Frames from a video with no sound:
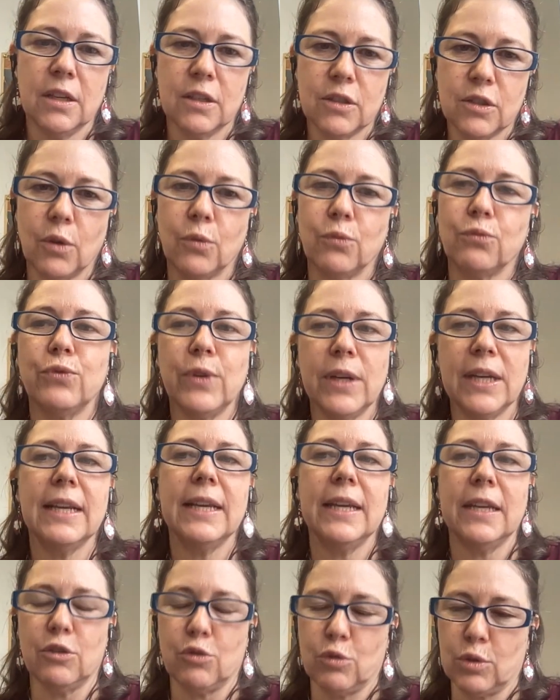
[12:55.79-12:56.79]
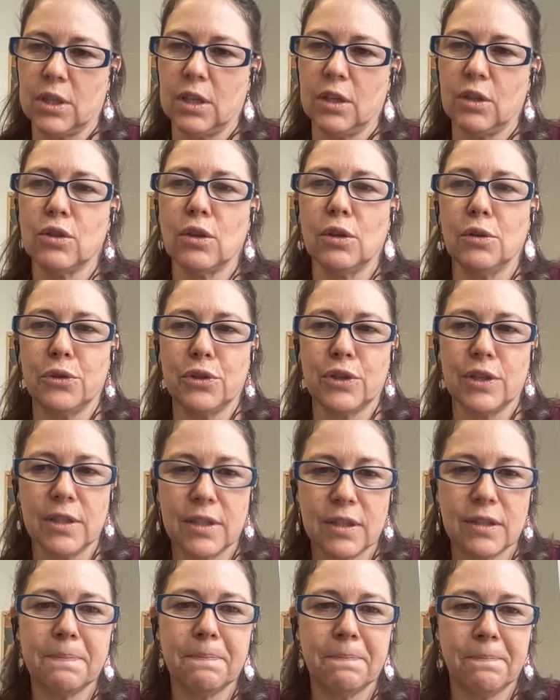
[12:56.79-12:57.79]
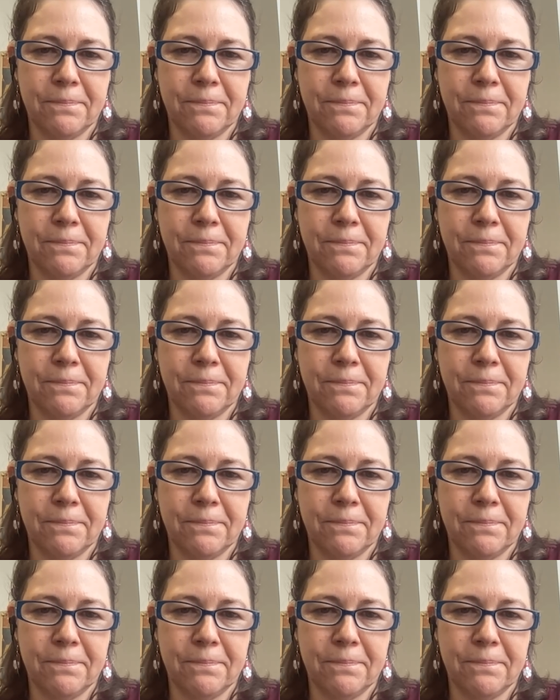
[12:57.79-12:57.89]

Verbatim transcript: So really interesting solutions.